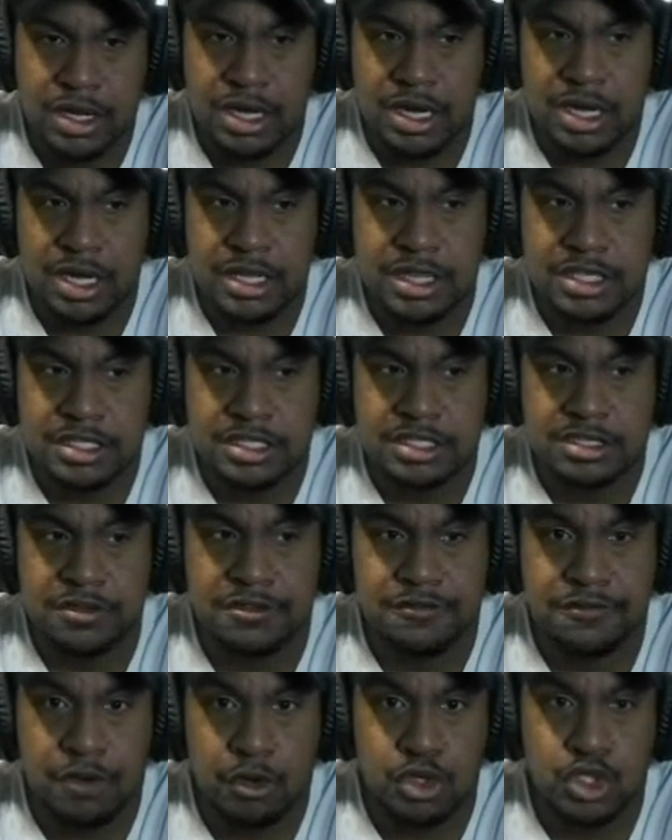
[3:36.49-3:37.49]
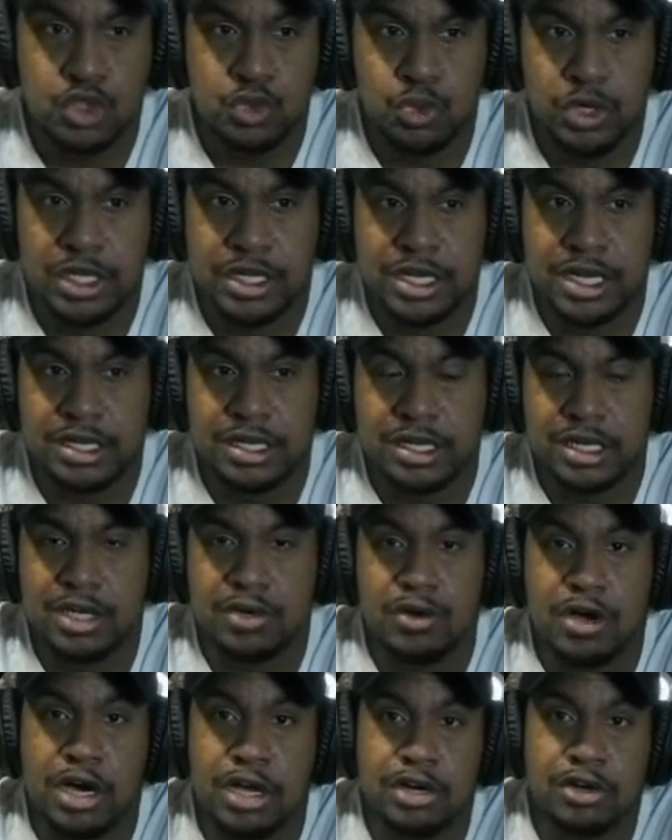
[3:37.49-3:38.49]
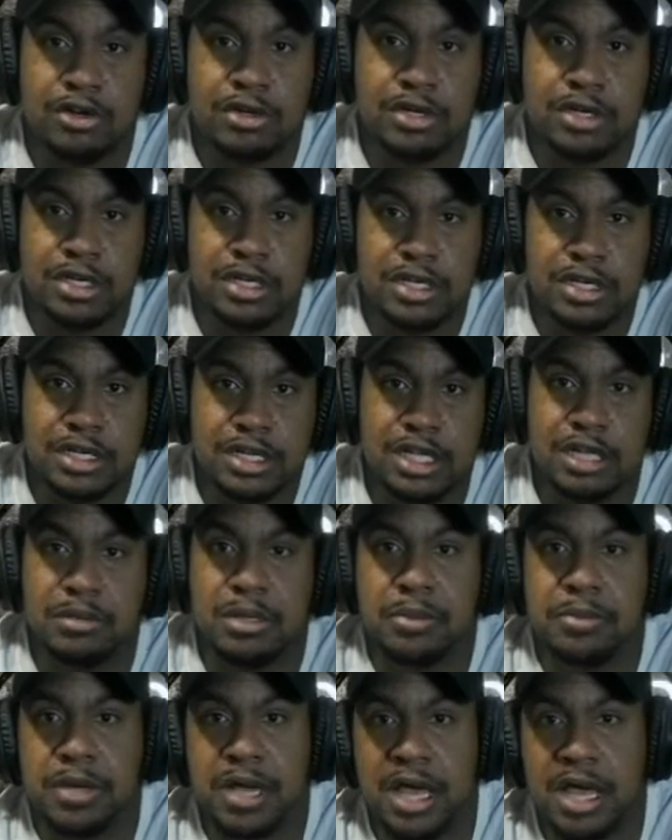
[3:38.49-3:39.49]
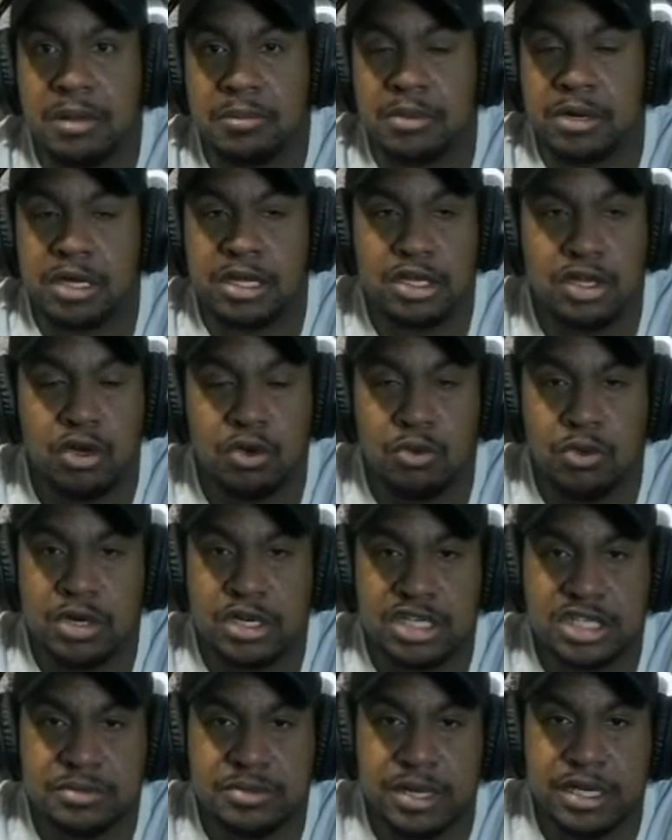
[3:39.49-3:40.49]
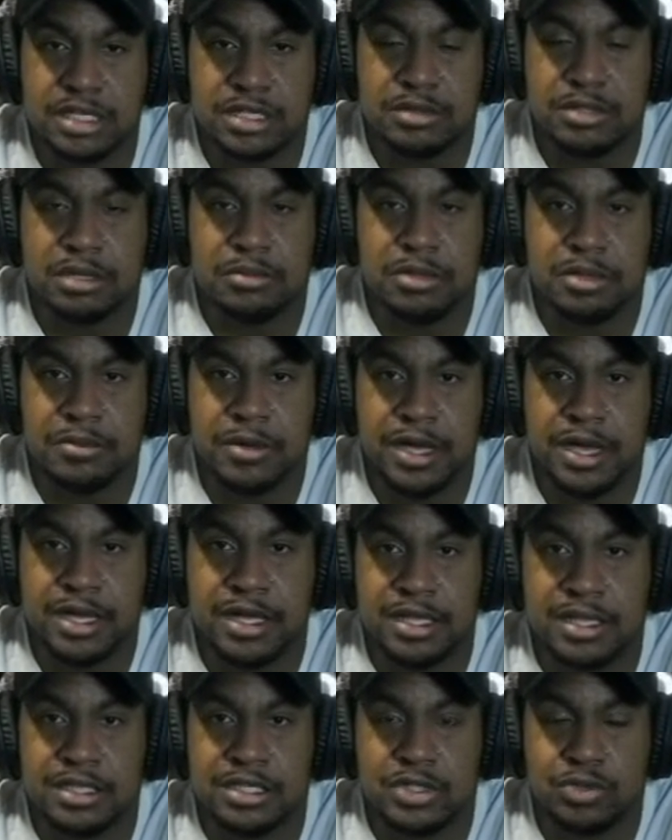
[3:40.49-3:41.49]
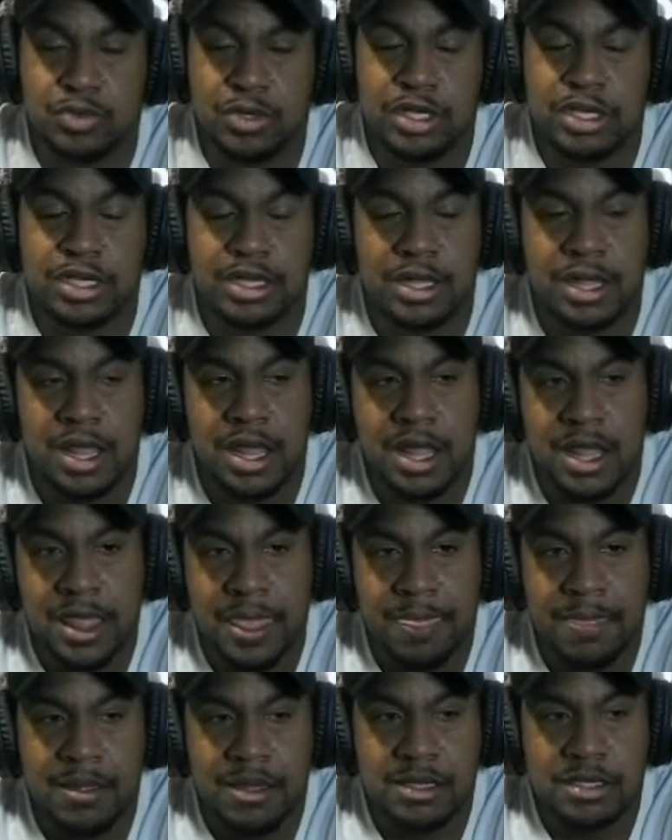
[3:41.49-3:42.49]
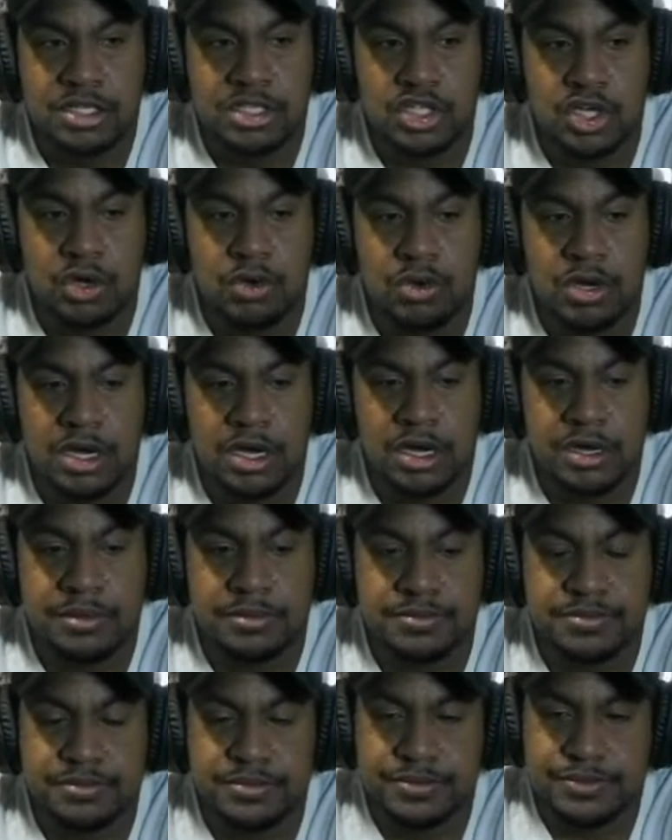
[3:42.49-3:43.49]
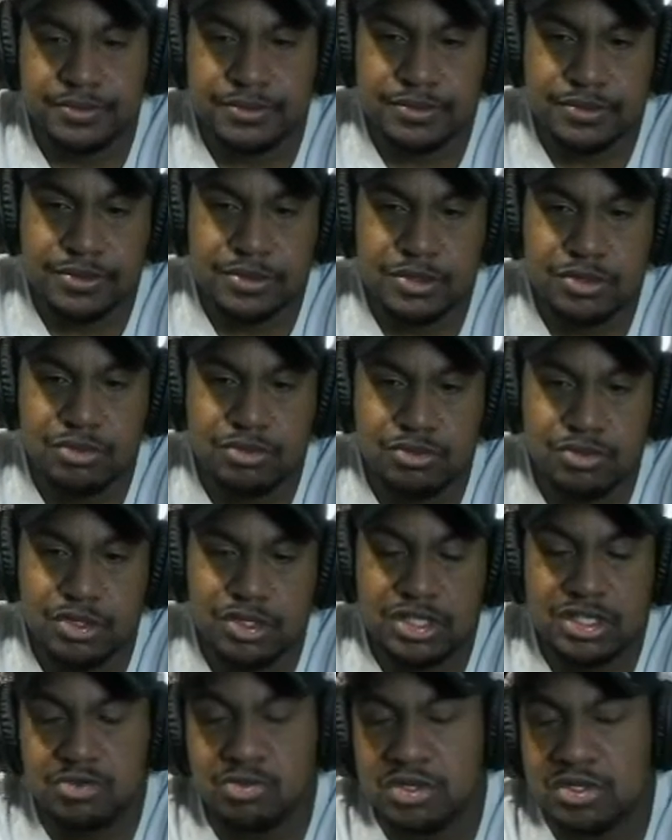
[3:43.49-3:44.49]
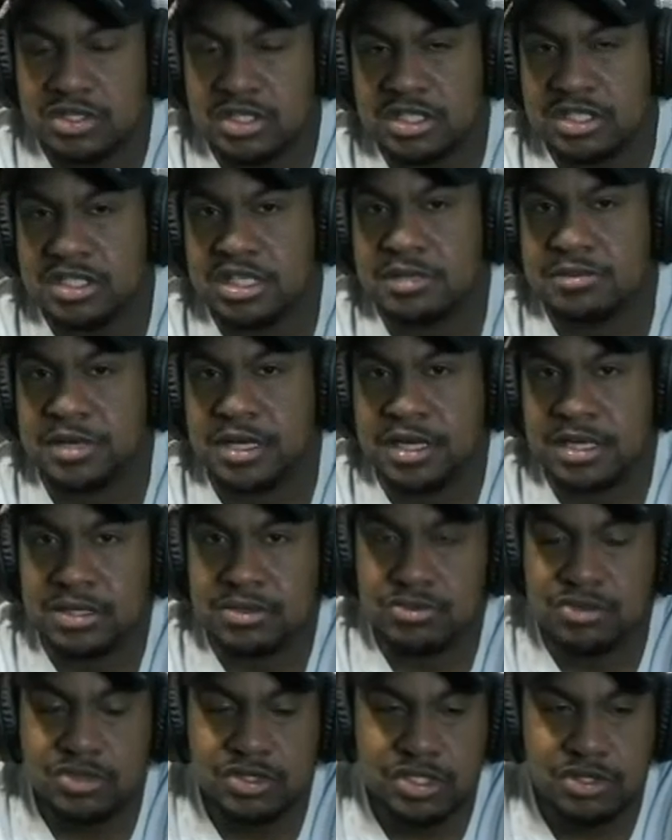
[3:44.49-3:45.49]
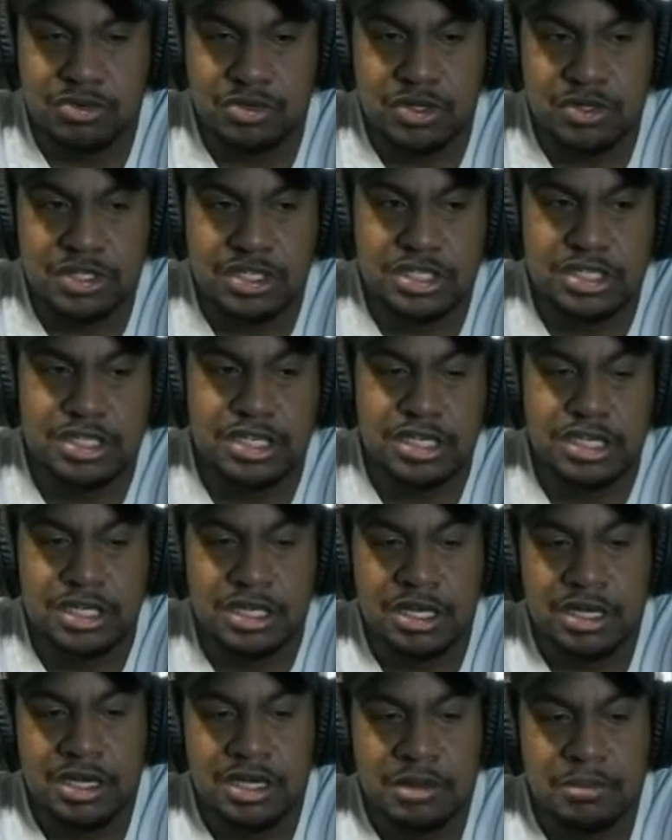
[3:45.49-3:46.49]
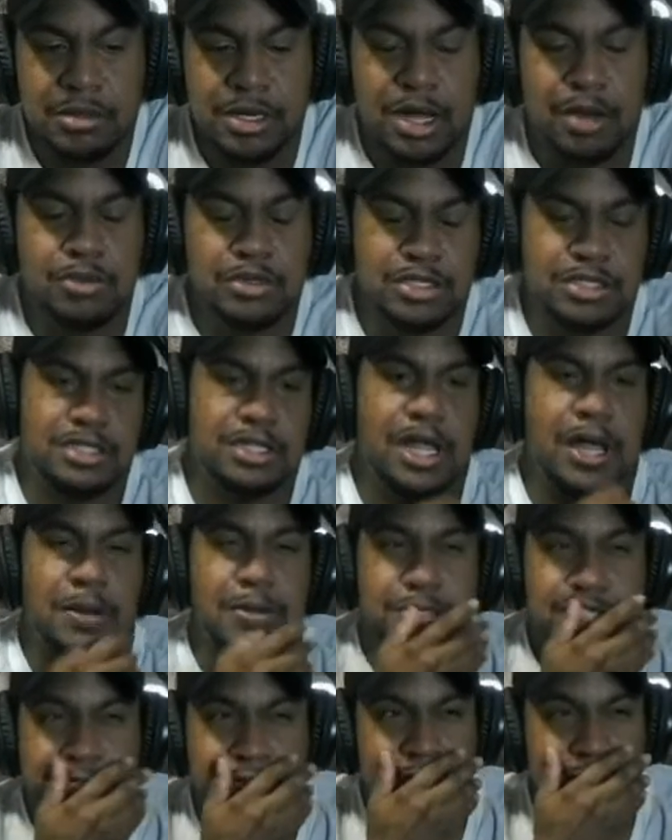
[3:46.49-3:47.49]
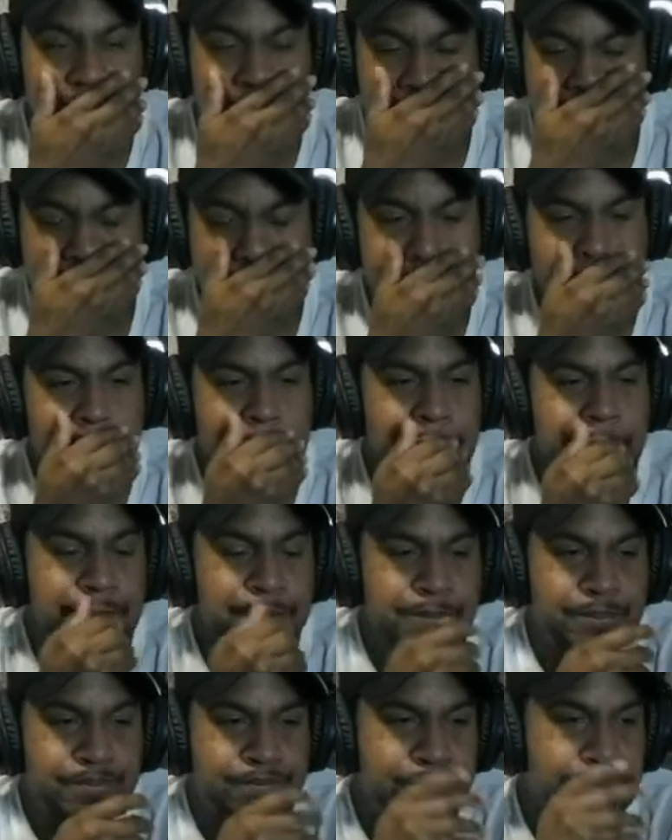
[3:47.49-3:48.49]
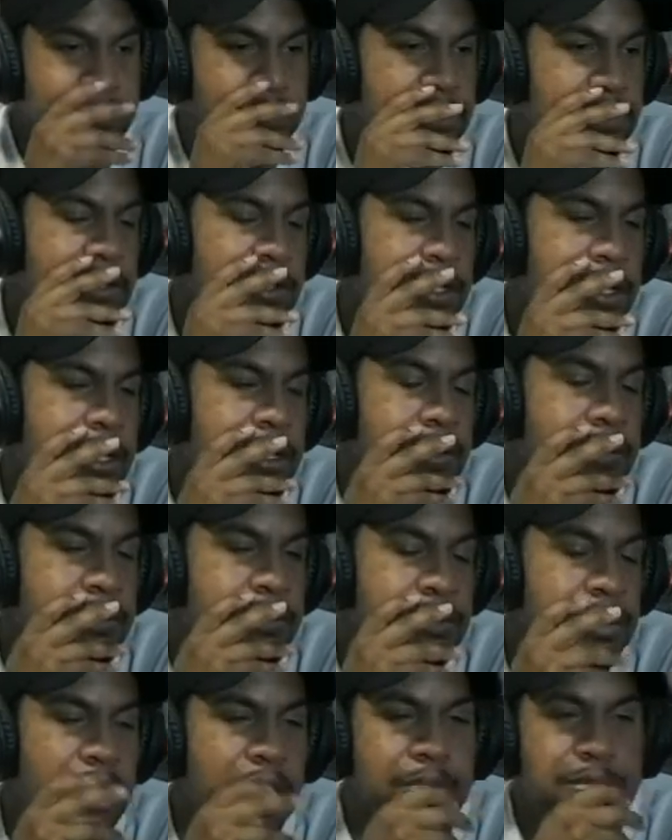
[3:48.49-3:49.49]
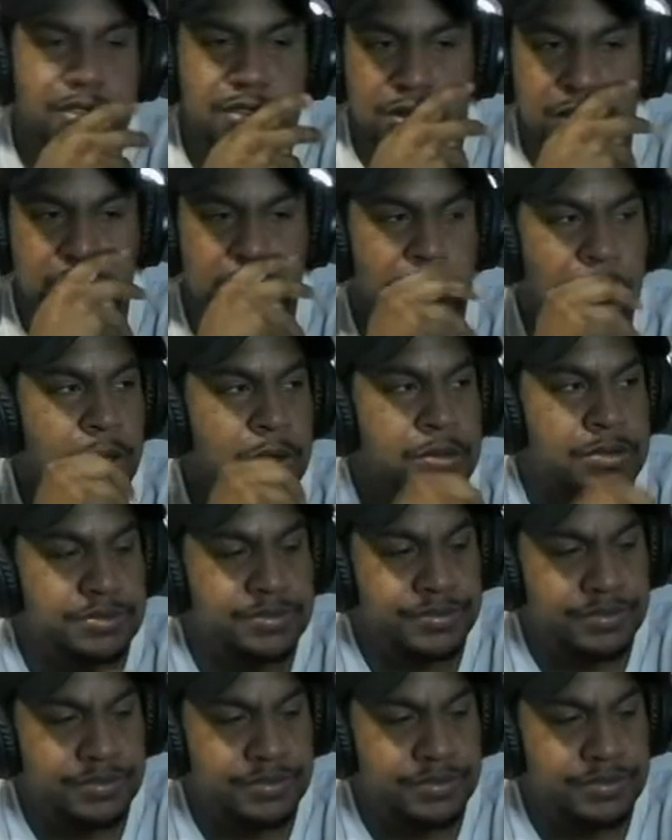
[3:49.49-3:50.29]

Uh, this is the first week that Danielle Hunter can be back, but no one expects him to be back this week. So uh, we'll just, we'll just see, man. We'll just, we'll just see. But I was I was thinking earlier. Okay, I'm just gonna go.